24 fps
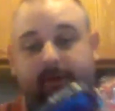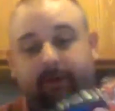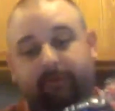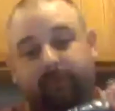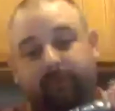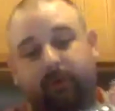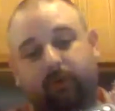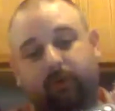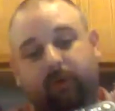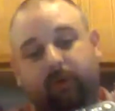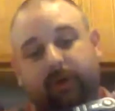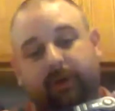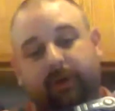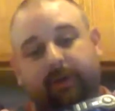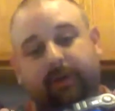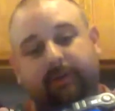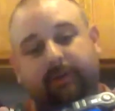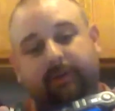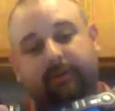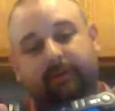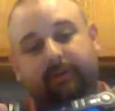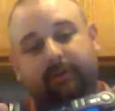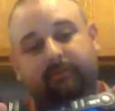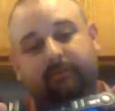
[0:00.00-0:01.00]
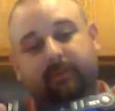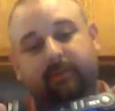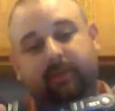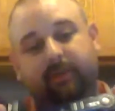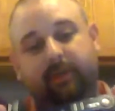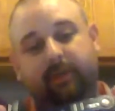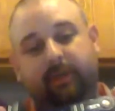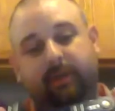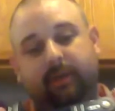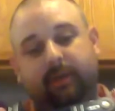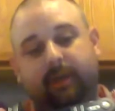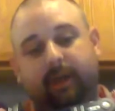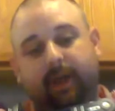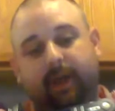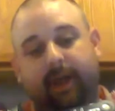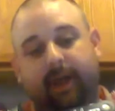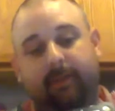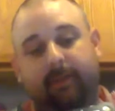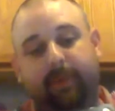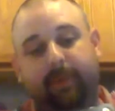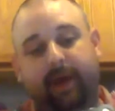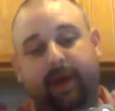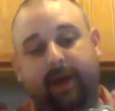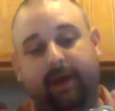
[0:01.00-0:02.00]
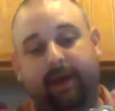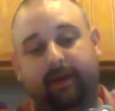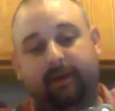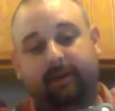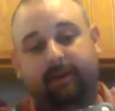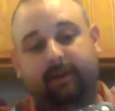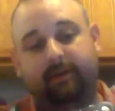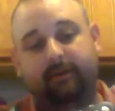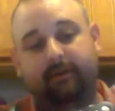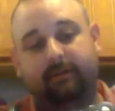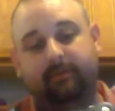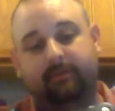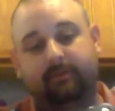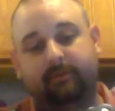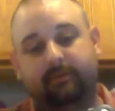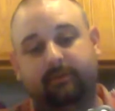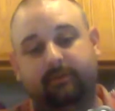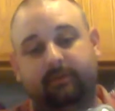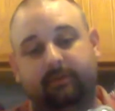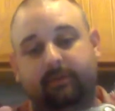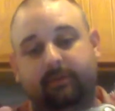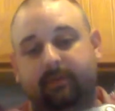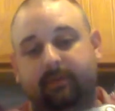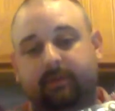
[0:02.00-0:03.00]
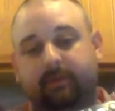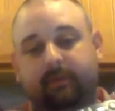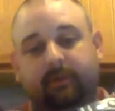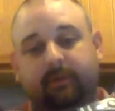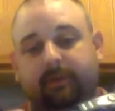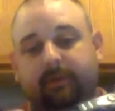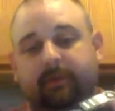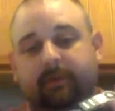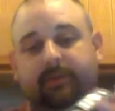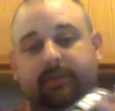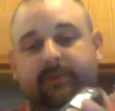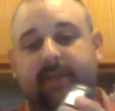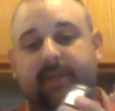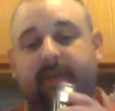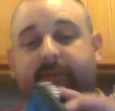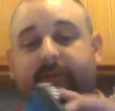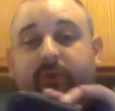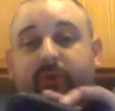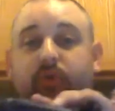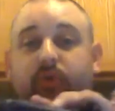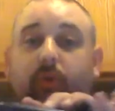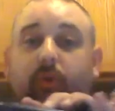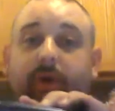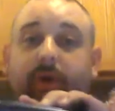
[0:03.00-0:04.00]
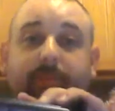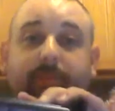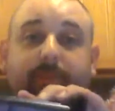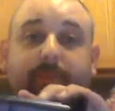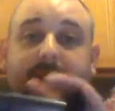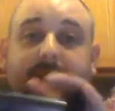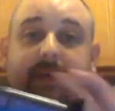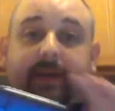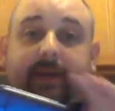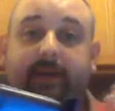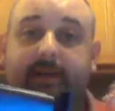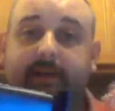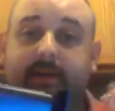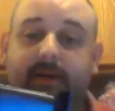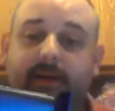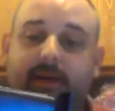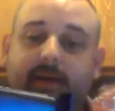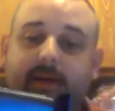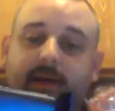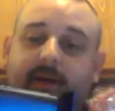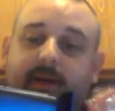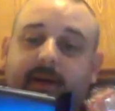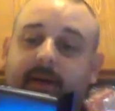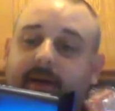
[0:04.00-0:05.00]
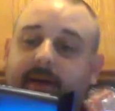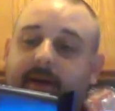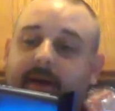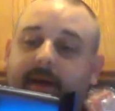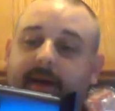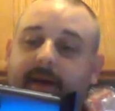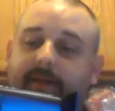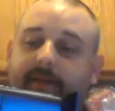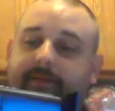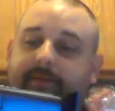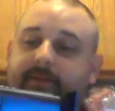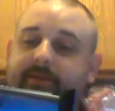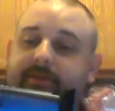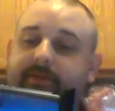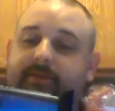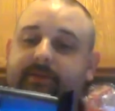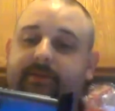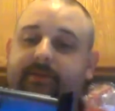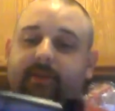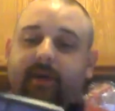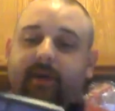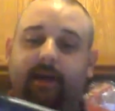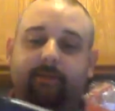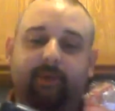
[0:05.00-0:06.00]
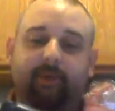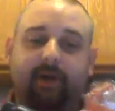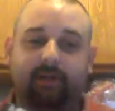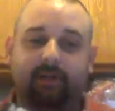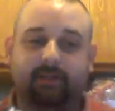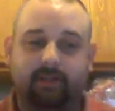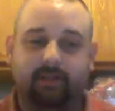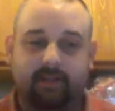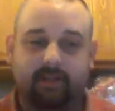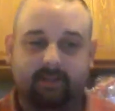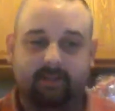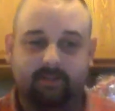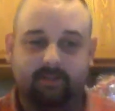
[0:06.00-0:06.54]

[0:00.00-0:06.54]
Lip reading: even know what it is. APEC 720p. I bought this